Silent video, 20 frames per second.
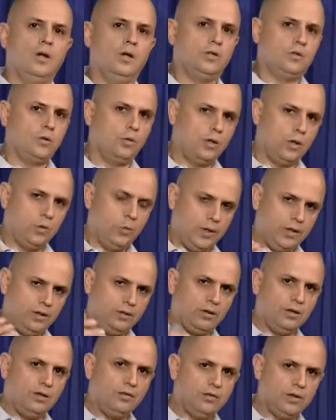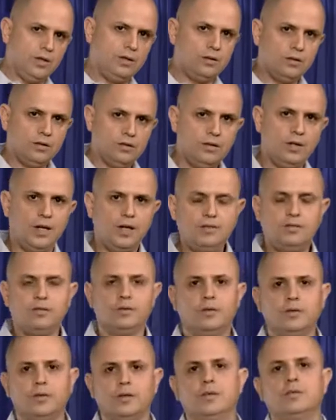So they went and invented
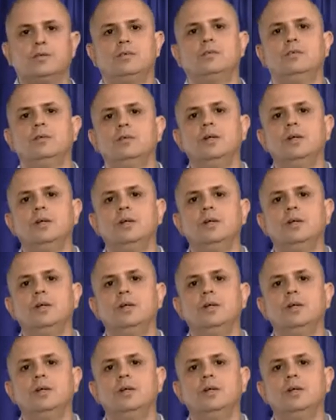asynchronous.